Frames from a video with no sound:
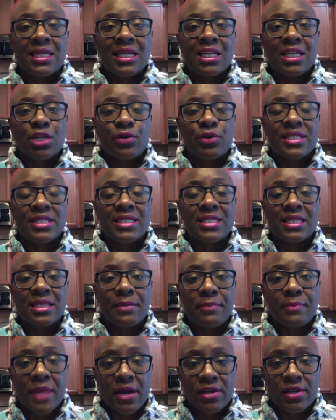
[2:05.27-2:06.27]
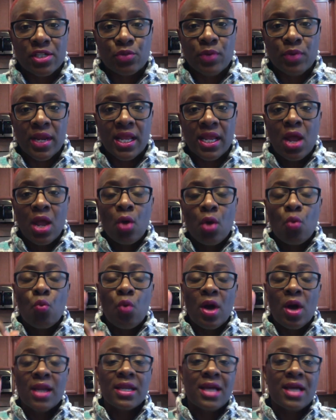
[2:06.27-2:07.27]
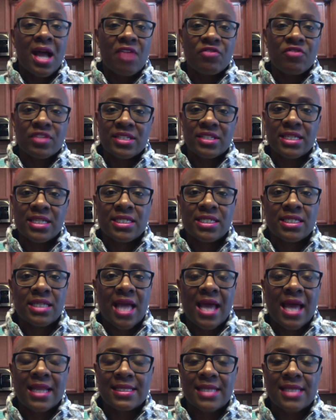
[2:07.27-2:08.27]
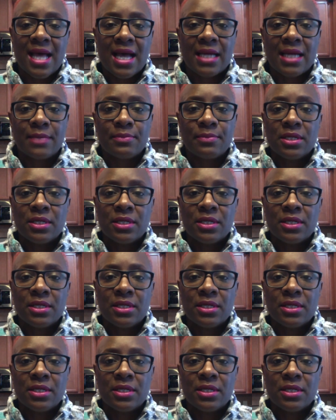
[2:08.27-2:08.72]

increasing the marriage rate one conversation at a time.